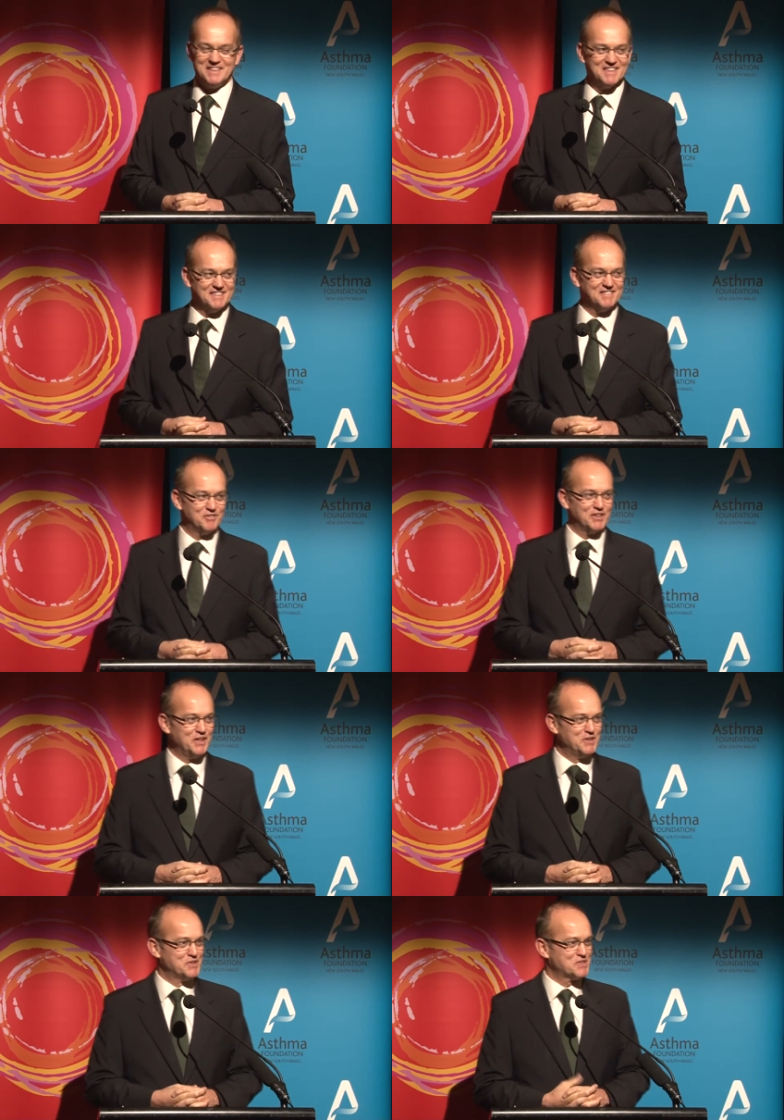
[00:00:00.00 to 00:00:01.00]
And for
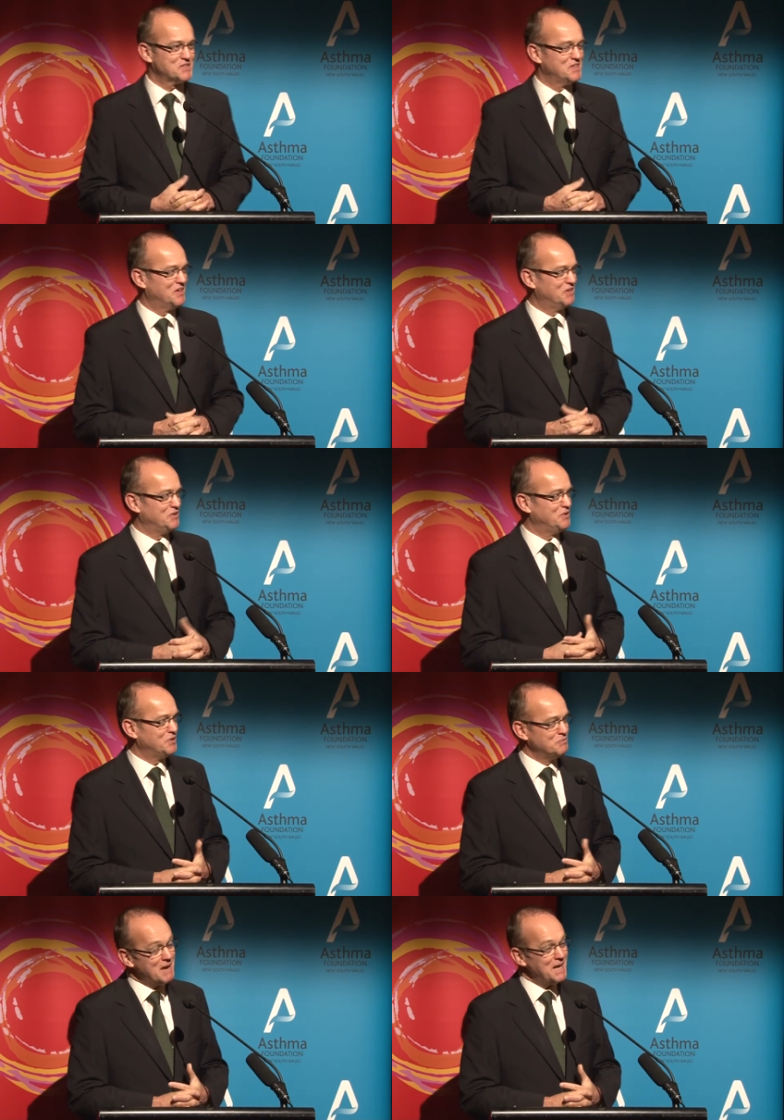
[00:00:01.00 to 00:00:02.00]
those of
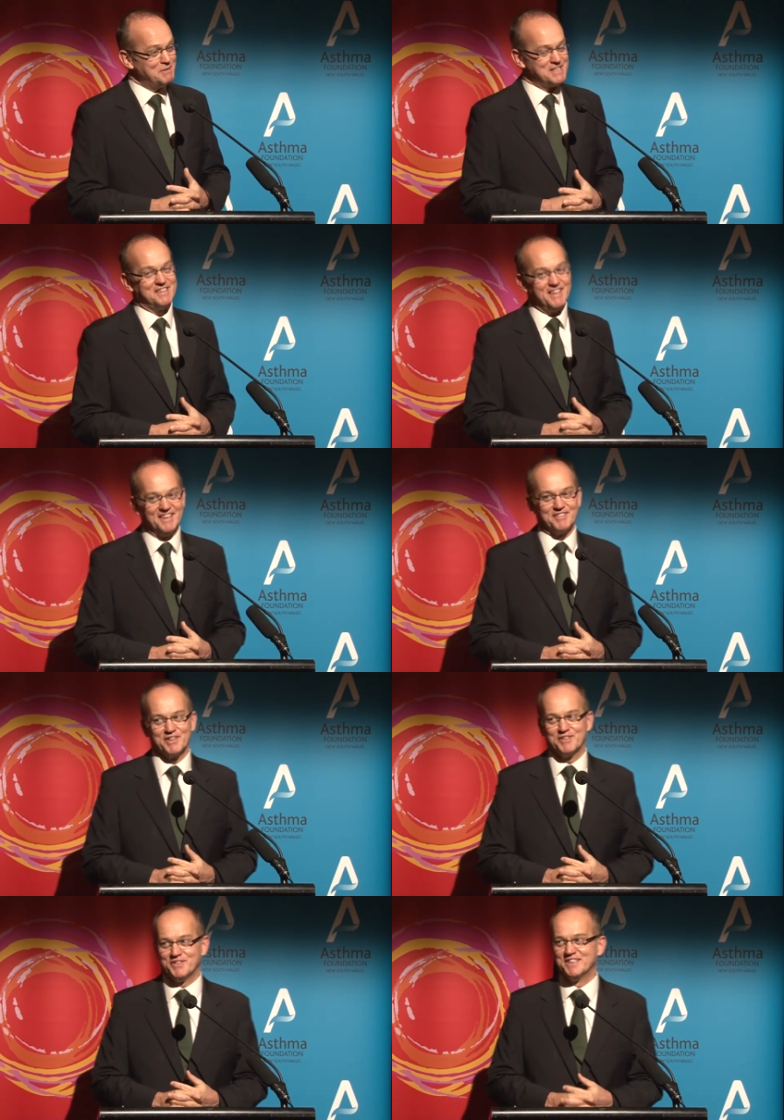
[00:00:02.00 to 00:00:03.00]
you who may be seeing it
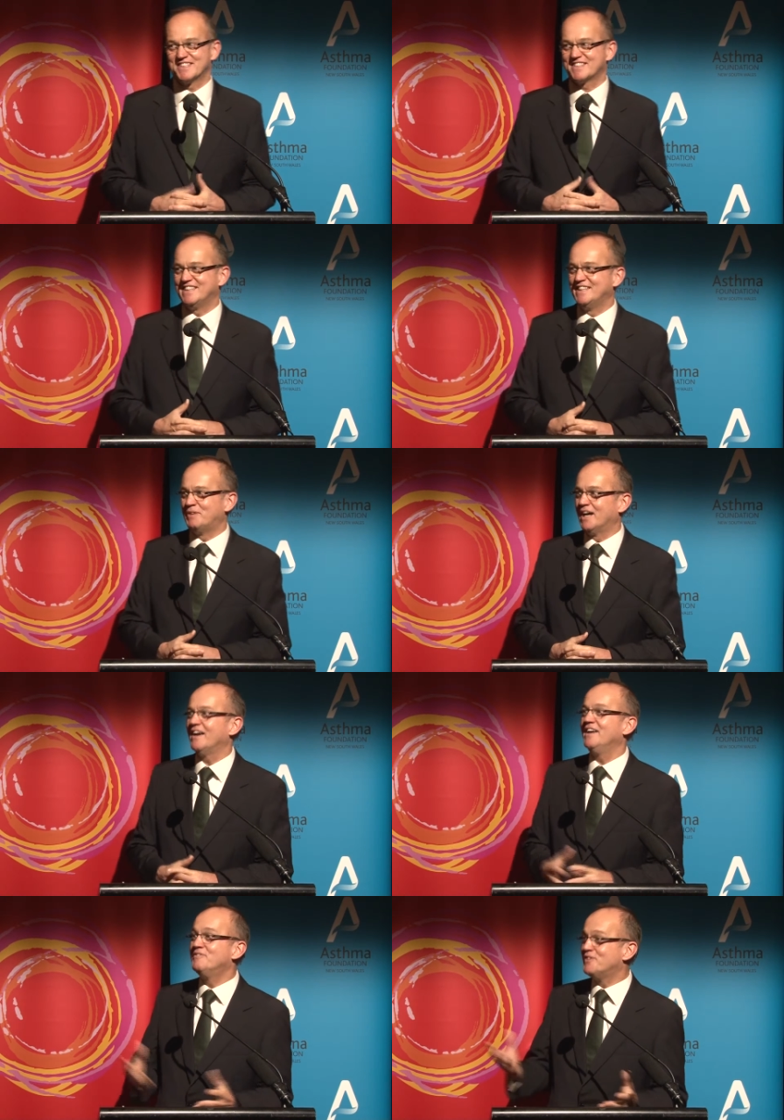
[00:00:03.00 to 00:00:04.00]
for the first time, I
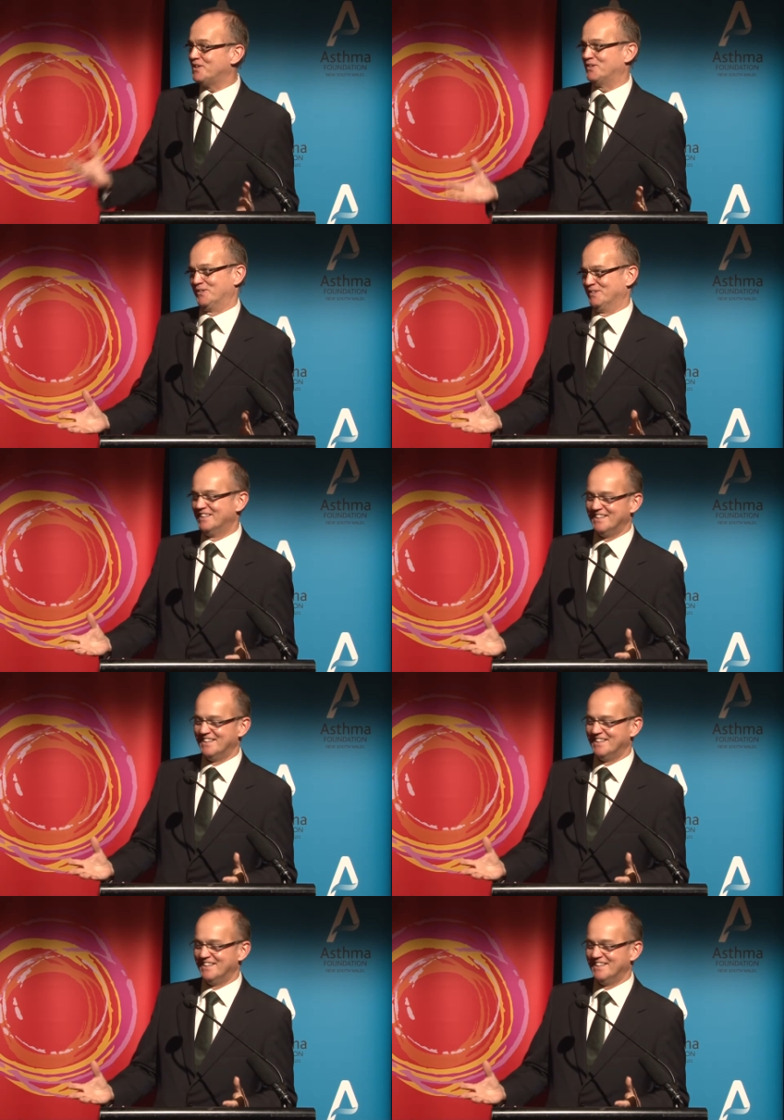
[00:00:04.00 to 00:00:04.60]
envy you